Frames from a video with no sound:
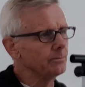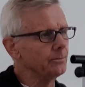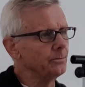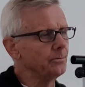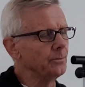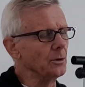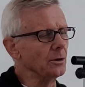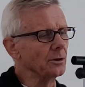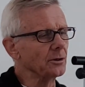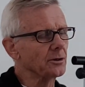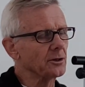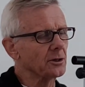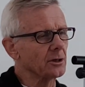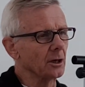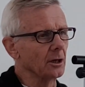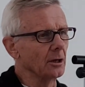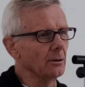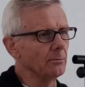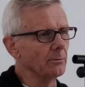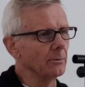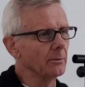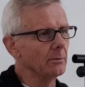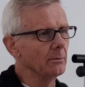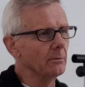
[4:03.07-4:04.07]
But
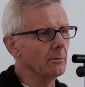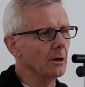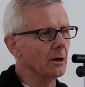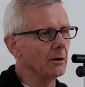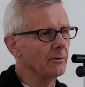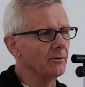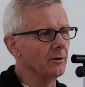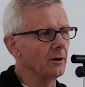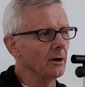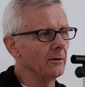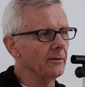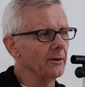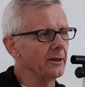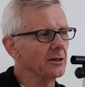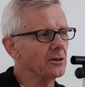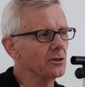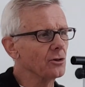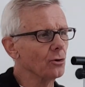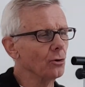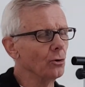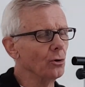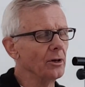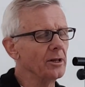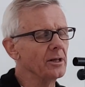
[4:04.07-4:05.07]
I've
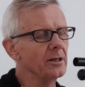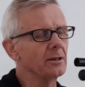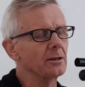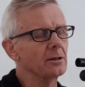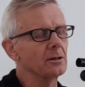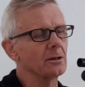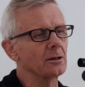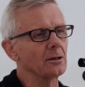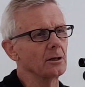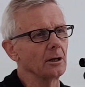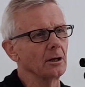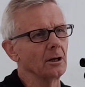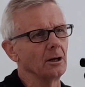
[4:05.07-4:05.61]
enjoyed